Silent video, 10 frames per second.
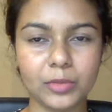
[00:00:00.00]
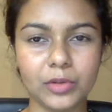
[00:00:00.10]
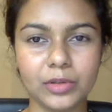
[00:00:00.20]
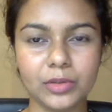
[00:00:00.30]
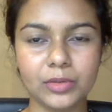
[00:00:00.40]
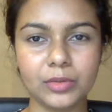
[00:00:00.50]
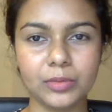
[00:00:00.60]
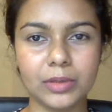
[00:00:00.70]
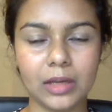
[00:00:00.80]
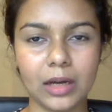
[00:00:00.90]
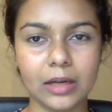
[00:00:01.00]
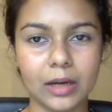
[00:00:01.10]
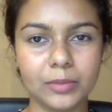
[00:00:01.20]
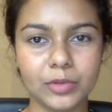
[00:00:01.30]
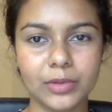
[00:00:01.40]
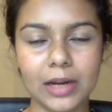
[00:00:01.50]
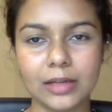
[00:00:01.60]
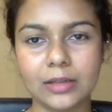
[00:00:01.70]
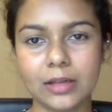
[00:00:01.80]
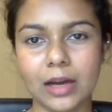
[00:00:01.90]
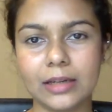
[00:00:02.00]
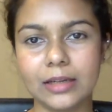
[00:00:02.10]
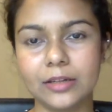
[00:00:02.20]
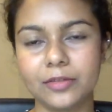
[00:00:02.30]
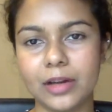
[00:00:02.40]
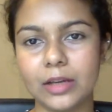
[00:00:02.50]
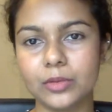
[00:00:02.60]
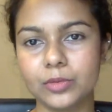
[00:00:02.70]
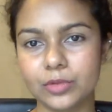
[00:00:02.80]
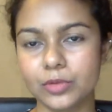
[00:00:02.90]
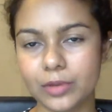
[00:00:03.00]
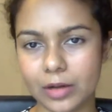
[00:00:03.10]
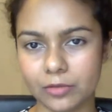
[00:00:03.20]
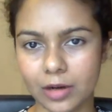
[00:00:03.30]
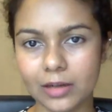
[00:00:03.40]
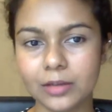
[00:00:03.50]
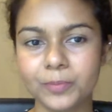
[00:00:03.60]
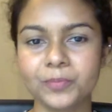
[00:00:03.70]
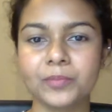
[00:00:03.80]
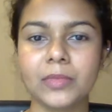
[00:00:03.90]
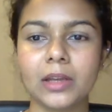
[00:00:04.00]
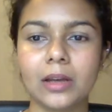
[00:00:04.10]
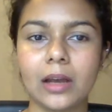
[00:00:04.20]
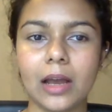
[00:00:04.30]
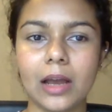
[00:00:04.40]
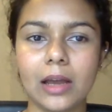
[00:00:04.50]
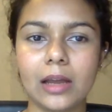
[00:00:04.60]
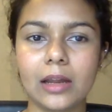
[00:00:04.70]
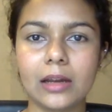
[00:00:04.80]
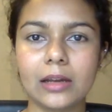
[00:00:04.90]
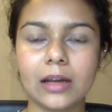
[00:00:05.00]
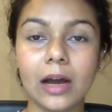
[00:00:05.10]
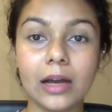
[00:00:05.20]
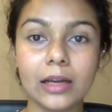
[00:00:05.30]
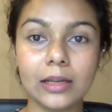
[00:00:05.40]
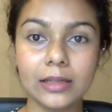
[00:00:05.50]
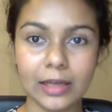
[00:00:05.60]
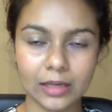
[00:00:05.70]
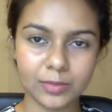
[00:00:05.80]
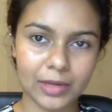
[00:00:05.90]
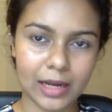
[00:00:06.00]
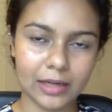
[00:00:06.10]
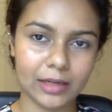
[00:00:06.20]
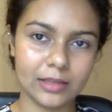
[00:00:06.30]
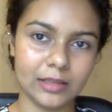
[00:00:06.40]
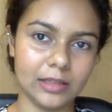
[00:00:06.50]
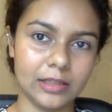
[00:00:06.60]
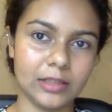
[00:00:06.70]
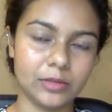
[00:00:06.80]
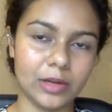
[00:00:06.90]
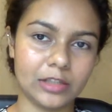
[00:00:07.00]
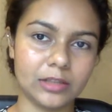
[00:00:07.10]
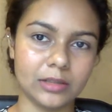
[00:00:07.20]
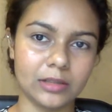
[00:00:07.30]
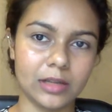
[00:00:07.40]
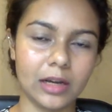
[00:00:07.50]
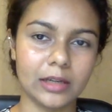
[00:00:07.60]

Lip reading: good at identifying who's good at what. And I take a plan and I set it into action.